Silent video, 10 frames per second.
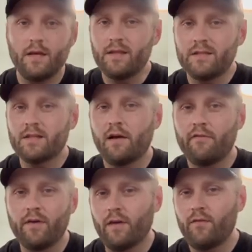things not
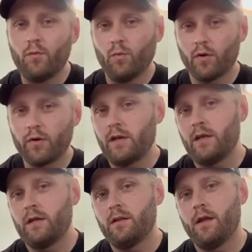fit if you weren't
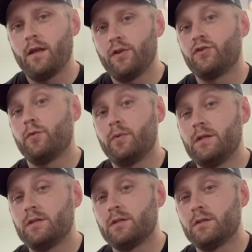getting the initial
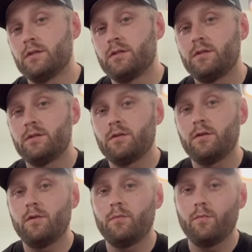pieces
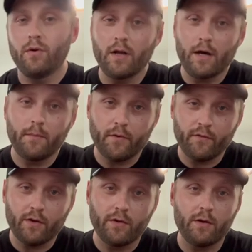put on
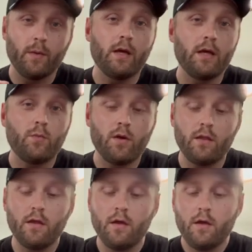perfectly to begin with.
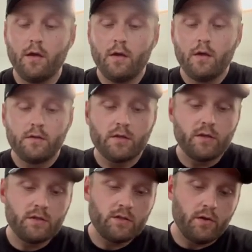So
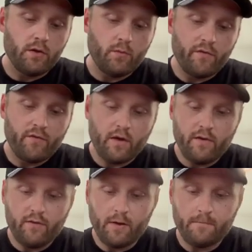this is a little more forgiving.